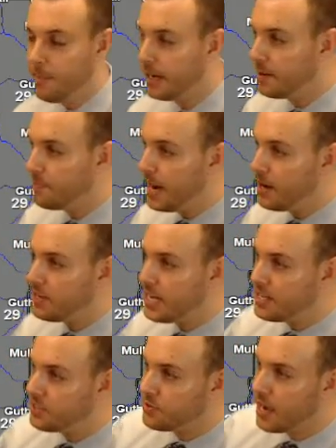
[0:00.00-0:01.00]
but compared to
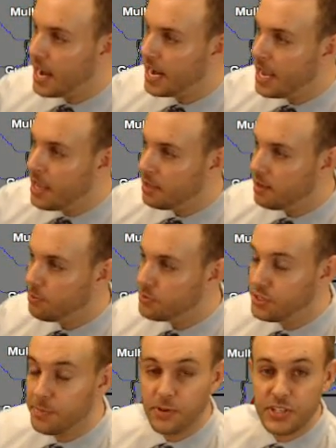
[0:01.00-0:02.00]
yesterday, the
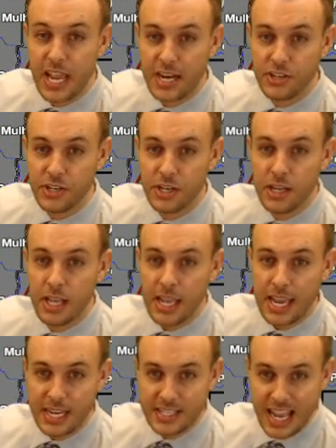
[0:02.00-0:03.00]
precipitation
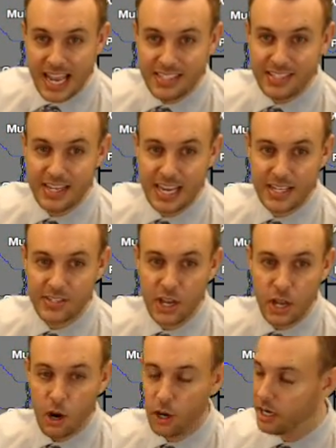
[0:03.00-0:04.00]
intensities
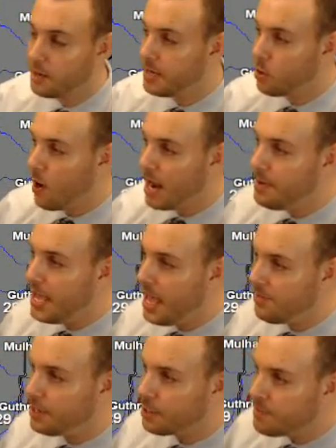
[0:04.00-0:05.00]
are going to be quite a bit
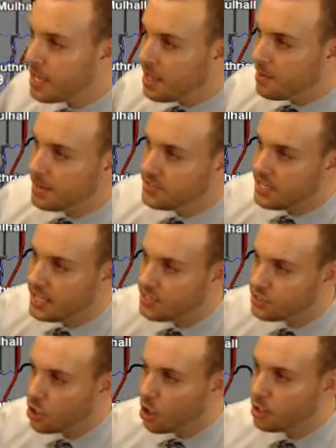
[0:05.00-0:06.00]
heavier. But see
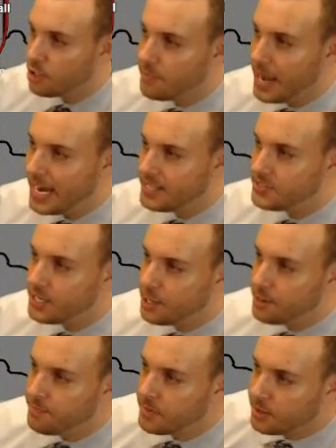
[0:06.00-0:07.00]
these darker bands
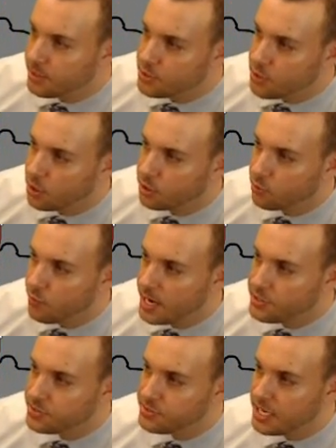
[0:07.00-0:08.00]
here, the darker
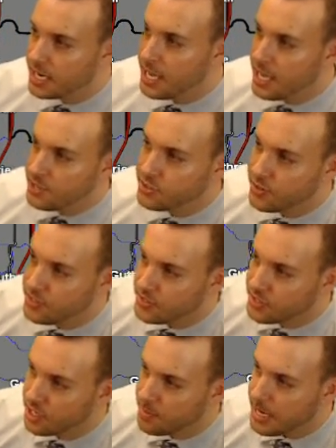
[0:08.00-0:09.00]
red you're seeing? So this
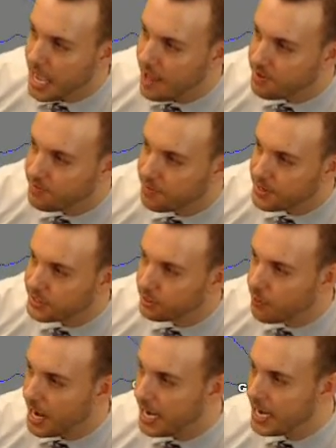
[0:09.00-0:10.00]
is going to be heavy
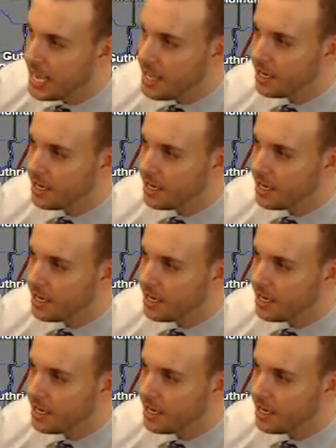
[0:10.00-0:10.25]
freezing rain.